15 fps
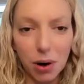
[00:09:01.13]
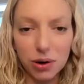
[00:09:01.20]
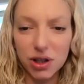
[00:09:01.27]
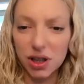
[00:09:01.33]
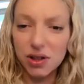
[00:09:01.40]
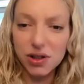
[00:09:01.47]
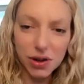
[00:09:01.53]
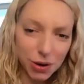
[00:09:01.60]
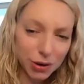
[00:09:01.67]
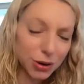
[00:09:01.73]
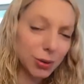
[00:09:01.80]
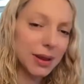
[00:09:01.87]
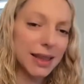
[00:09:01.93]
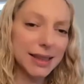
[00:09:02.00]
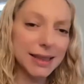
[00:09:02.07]
motion. So you're
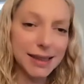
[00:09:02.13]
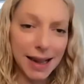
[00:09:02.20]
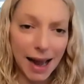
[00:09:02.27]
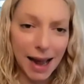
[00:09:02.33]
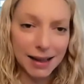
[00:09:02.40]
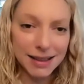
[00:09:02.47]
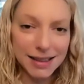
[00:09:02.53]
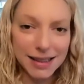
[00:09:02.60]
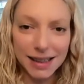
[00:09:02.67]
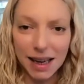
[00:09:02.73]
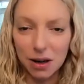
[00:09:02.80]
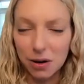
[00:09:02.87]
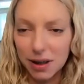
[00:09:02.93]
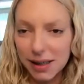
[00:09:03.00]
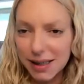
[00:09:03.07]
doing this dance to
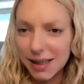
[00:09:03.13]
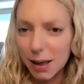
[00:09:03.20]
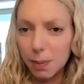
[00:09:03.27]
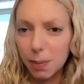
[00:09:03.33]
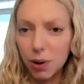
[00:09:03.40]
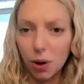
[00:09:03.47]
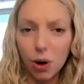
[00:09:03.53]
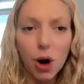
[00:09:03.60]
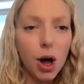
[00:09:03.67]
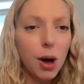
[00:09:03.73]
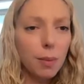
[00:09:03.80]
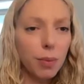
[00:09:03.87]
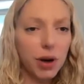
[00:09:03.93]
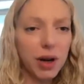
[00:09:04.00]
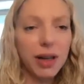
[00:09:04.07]
get her to sleep. You're
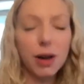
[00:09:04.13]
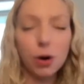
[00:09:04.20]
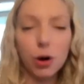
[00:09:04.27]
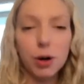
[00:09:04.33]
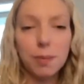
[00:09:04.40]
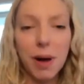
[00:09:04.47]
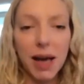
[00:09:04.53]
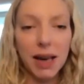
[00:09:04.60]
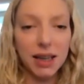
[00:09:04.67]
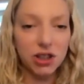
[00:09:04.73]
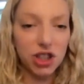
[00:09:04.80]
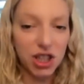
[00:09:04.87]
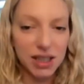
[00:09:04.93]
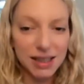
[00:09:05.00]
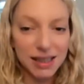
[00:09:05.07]
putting her in bed and
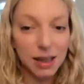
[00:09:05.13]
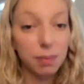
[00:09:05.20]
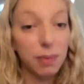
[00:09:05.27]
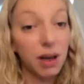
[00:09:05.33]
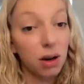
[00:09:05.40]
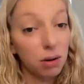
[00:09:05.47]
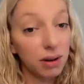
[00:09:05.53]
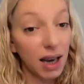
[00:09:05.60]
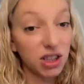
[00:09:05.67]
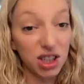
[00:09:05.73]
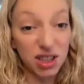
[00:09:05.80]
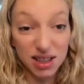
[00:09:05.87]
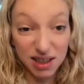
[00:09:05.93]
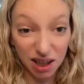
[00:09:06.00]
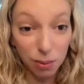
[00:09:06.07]
she's sleeping okay.
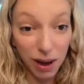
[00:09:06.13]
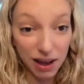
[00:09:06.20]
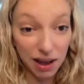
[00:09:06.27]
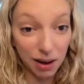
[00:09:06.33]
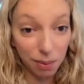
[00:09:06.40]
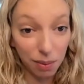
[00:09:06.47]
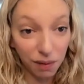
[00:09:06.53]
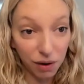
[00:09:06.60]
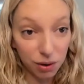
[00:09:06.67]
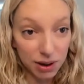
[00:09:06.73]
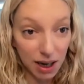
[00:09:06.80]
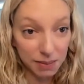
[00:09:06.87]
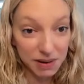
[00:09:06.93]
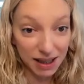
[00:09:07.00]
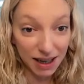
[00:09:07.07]
She's still waking up a few
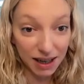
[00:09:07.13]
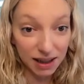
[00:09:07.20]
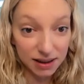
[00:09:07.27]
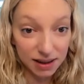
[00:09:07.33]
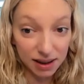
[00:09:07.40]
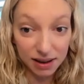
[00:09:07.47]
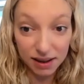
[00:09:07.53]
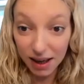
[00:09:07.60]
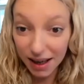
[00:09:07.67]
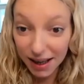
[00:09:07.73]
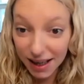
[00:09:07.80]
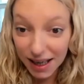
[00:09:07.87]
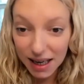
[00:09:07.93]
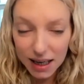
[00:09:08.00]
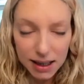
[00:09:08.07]
times a night to
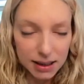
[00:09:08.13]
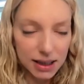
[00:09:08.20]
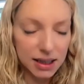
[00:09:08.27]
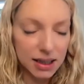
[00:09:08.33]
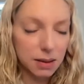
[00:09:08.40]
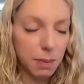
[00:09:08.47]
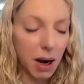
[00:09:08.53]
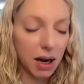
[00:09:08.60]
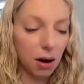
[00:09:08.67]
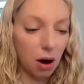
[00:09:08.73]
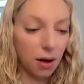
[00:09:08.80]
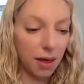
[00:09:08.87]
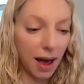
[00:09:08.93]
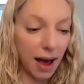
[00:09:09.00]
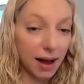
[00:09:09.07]
eat despite
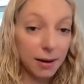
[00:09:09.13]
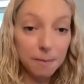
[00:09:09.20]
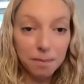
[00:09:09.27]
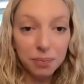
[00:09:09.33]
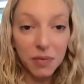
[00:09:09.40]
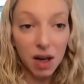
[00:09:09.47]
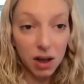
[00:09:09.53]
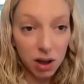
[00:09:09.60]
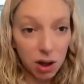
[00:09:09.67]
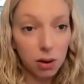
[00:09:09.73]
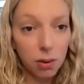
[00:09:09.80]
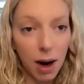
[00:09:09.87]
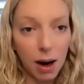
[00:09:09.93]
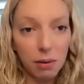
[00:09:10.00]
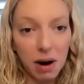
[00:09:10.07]
all that.
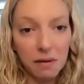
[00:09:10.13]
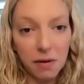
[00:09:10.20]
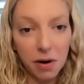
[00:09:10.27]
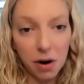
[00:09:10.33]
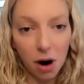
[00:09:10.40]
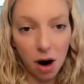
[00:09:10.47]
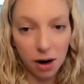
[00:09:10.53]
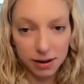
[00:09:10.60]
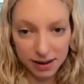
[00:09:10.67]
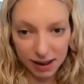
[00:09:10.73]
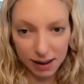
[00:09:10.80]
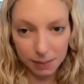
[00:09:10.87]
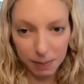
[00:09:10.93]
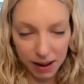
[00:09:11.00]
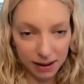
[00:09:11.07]
You, however, are
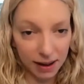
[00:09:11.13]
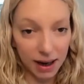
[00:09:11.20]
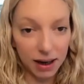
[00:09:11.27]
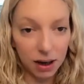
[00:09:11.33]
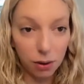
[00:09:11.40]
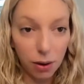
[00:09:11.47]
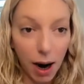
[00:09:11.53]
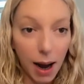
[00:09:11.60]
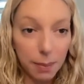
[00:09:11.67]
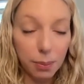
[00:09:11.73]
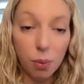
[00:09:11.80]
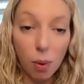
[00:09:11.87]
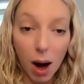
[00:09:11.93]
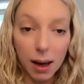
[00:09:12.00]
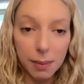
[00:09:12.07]
sleeping like crap.
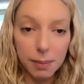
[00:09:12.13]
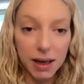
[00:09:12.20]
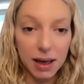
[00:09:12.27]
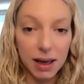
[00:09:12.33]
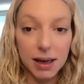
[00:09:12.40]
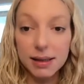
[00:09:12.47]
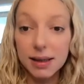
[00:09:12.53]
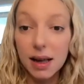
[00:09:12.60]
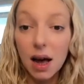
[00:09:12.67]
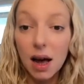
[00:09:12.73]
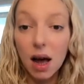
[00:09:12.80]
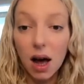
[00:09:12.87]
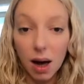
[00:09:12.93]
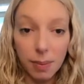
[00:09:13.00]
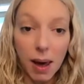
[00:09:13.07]
Why? Because
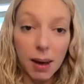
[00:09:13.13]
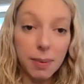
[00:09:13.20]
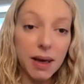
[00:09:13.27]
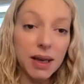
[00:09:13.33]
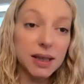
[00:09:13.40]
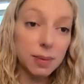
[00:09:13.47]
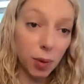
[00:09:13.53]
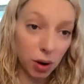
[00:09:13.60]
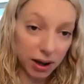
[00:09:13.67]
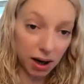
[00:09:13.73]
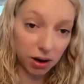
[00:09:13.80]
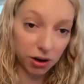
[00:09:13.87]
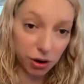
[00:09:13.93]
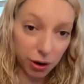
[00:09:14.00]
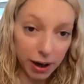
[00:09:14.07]
a baby is
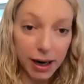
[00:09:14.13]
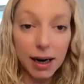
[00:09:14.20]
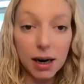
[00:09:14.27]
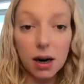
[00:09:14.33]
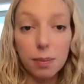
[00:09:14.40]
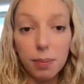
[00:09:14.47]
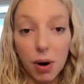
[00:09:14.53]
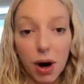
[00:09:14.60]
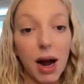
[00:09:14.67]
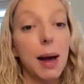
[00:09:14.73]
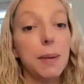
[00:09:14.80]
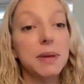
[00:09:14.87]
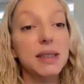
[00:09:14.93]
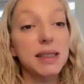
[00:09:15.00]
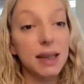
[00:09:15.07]
pulling on your hair,
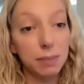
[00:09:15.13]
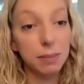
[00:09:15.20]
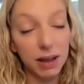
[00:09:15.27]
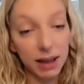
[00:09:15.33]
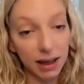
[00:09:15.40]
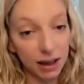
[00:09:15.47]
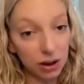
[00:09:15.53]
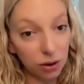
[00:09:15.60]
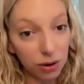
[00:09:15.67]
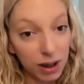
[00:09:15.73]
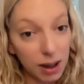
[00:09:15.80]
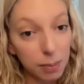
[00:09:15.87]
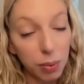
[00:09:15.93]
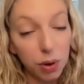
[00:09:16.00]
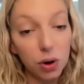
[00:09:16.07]
perhaps nibbling at your
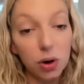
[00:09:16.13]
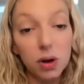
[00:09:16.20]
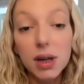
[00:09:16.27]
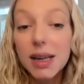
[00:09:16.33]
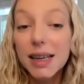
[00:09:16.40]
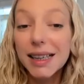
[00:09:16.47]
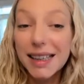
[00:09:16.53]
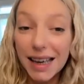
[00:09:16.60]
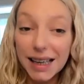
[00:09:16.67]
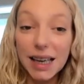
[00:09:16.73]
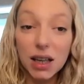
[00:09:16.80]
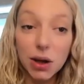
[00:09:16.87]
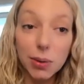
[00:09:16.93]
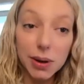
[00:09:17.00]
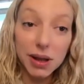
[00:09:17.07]
nipple,
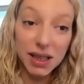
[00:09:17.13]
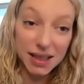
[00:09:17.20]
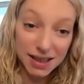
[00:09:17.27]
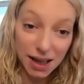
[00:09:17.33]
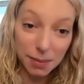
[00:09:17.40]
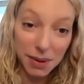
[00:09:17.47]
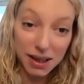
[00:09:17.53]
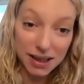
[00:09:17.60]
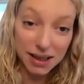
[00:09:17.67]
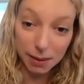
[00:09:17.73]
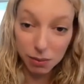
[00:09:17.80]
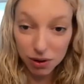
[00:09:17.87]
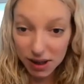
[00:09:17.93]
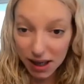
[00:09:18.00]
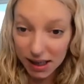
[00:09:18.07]
kicking you in the stomach
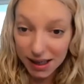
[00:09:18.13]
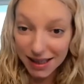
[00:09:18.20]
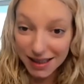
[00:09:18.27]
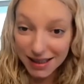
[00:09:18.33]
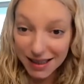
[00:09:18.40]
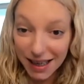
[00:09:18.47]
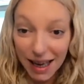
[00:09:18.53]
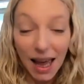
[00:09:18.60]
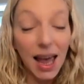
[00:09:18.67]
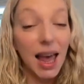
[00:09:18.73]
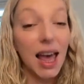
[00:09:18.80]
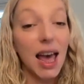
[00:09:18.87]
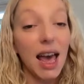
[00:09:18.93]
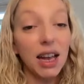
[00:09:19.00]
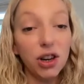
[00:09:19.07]
simultaneously,
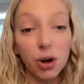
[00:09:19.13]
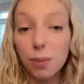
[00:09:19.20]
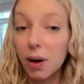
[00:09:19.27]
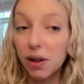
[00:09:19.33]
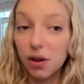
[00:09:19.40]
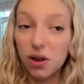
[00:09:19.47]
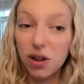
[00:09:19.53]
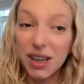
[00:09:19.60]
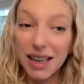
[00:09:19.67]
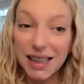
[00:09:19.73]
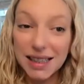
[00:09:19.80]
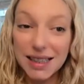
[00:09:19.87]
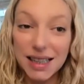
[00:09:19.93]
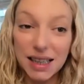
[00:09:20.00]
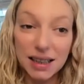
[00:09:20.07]
and your motherhood
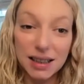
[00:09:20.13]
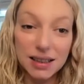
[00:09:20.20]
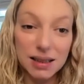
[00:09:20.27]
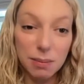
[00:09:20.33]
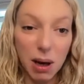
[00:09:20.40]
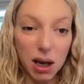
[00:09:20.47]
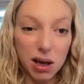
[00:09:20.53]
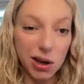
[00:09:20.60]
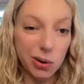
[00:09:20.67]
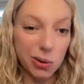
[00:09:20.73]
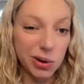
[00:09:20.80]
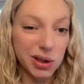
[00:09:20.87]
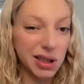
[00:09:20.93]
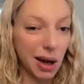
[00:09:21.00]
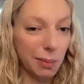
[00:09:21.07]
instincts make
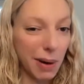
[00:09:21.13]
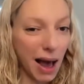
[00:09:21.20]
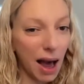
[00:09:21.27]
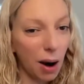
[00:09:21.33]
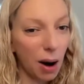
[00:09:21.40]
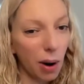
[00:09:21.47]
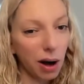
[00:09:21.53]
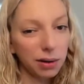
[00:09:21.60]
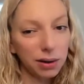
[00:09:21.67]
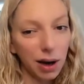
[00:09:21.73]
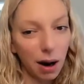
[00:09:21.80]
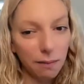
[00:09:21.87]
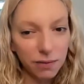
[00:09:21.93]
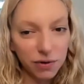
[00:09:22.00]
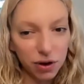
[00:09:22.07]
you somehow
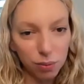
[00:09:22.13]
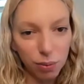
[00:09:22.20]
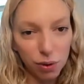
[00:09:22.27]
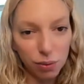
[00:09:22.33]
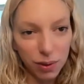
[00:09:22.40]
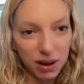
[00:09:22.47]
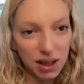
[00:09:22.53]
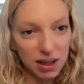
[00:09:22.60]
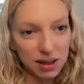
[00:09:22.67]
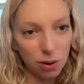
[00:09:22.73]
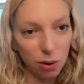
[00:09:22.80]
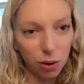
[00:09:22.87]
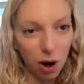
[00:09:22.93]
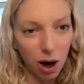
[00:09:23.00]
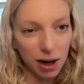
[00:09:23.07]
uncomfortable with this
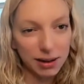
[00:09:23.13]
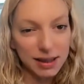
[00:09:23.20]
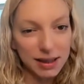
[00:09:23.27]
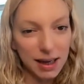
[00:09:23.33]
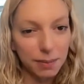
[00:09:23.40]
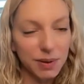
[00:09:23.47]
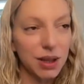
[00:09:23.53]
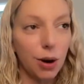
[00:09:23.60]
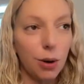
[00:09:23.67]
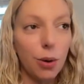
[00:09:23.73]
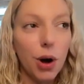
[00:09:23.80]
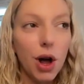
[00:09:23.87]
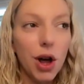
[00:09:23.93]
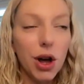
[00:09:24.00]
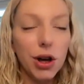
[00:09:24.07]
whole concept.
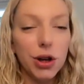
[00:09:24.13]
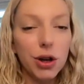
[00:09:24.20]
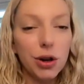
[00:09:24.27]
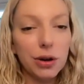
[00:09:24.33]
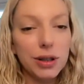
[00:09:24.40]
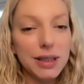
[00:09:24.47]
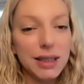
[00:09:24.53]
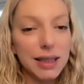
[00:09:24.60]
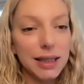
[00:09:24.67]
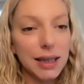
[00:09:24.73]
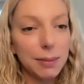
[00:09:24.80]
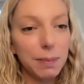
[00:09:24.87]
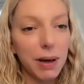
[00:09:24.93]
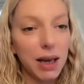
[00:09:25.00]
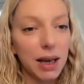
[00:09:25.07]
So you're
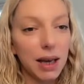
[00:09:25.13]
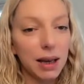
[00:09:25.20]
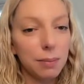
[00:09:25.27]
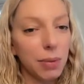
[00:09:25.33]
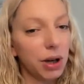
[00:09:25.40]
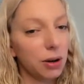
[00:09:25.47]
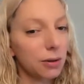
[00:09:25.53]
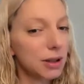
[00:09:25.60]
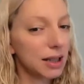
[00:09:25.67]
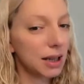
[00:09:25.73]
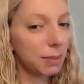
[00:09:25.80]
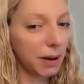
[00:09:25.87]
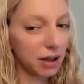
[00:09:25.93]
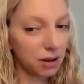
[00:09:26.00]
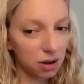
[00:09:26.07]
sleeping, but you're
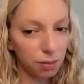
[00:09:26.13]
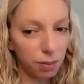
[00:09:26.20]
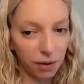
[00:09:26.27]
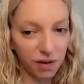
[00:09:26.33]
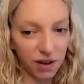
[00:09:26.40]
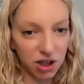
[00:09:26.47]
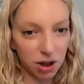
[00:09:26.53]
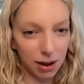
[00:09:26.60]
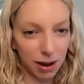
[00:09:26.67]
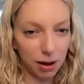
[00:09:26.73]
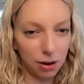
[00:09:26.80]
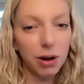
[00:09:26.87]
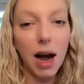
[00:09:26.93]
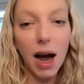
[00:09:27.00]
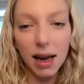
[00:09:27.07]
sleeping superficially.
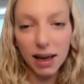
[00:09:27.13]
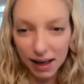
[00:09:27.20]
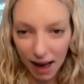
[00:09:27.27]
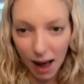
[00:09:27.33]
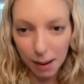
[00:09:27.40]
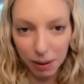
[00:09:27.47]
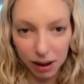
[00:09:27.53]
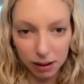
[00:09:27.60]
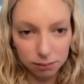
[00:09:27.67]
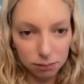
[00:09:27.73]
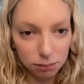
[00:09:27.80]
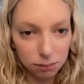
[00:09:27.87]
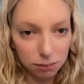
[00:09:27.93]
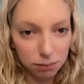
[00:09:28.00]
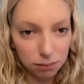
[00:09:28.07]
You're kind of napping
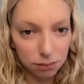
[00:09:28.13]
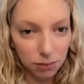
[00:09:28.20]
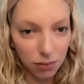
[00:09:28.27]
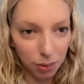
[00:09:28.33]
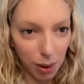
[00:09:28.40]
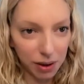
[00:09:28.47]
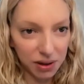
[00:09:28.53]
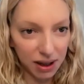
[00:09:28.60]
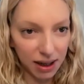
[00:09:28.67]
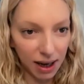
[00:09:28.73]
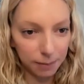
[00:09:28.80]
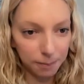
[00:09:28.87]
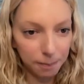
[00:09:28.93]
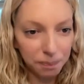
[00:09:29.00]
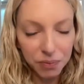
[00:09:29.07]
throughout the
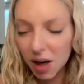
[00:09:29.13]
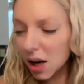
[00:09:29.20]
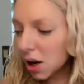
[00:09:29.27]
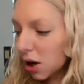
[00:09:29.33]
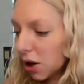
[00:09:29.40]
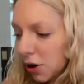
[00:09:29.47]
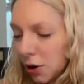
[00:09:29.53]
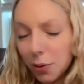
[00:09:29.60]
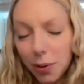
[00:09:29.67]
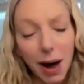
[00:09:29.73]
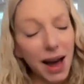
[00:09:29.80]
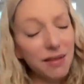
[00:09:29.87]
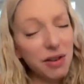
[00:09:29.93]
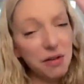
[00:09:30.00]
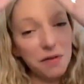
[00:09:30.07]
night. You
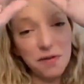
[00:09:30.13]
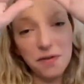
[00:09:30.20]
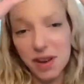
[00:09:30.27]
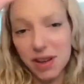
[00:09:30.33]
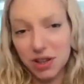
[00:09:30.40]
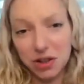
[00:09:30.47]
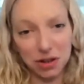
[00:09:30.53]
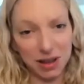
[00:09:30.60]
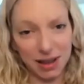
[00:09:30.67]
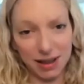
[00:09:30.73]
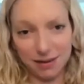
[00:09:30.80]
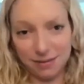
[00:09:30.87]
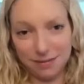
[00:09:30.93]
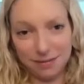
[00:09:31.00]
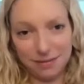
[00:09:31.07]
have
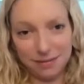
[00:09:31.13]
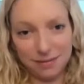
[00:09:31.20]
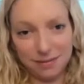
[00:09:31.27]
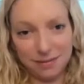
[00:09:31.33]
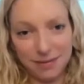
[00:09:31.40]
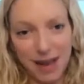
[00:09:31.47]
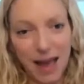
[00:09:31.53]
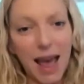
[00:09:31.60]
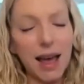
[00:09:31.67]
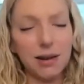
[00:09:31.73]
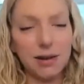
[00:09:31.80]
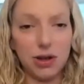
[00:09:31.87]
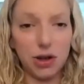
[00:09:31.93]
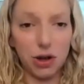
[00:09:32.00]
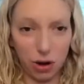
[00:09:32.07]
officially
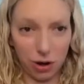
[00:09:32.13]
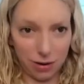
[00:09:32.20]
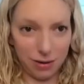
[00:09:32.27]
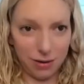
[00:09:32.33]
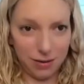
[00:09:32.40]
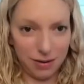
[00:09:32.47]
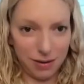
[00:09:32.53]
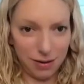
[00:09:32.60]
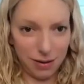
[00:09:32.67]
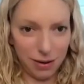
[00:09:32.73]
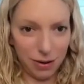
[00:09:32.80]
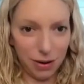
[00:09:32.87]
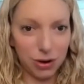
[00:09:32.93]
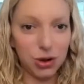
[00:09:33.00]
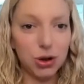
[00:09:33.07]
entered
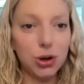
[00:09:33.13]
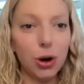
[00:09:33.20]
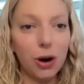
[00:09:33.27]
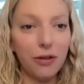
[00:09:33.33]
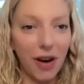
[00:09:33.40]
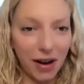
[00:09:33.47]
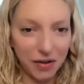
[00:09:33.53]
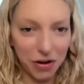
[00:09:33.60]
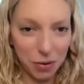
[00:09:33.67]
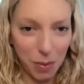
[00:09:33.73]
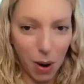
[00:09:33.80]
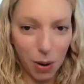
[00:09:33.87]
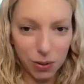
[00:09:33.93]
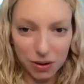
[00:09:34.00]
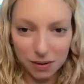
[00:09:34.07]
survival
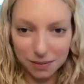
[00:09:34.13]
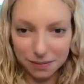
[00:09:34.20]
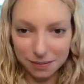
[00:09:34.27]
mode.